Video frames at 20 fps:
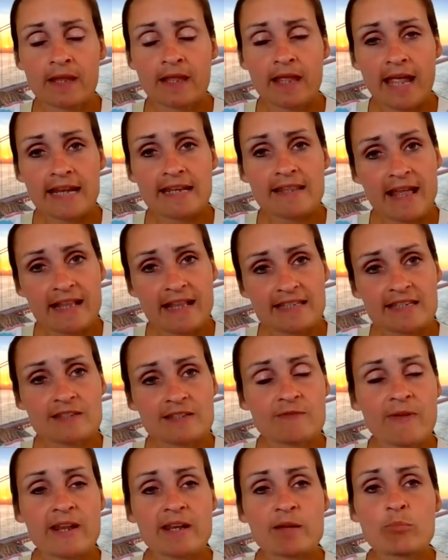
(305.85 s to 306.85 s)
And that is
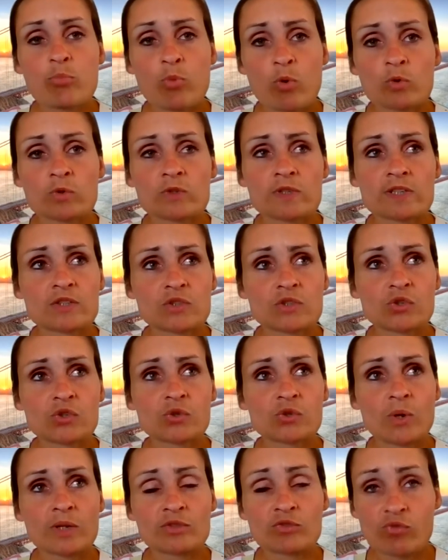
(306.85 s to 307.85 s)
very important
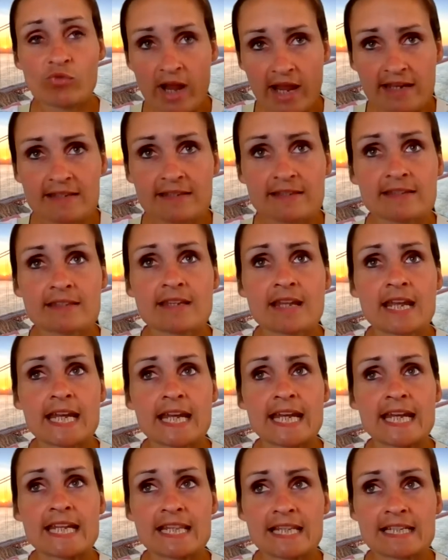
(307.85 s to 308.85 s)
to address
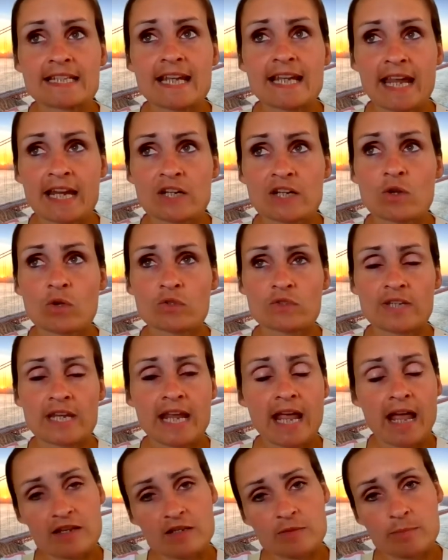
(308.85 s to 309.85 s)
in the diagnostic
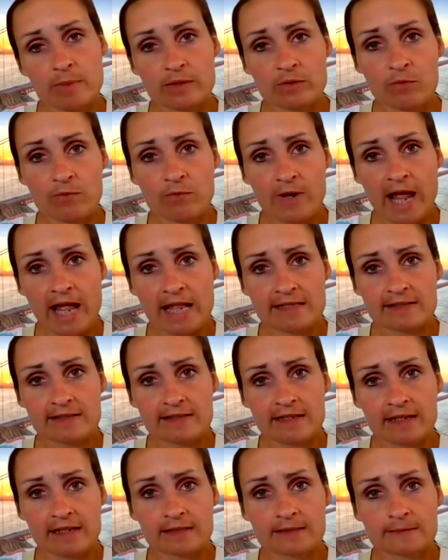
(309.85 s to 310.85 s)
aspect of
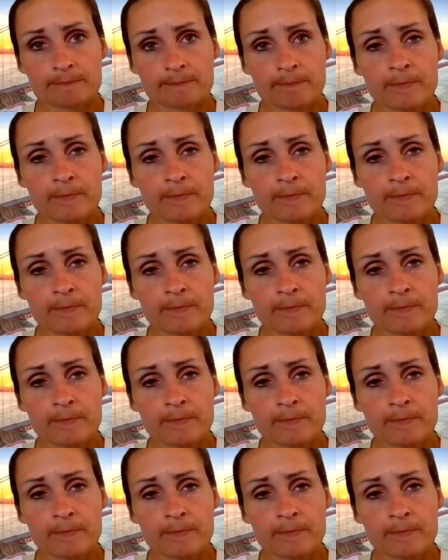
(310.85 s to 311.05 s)
cancer.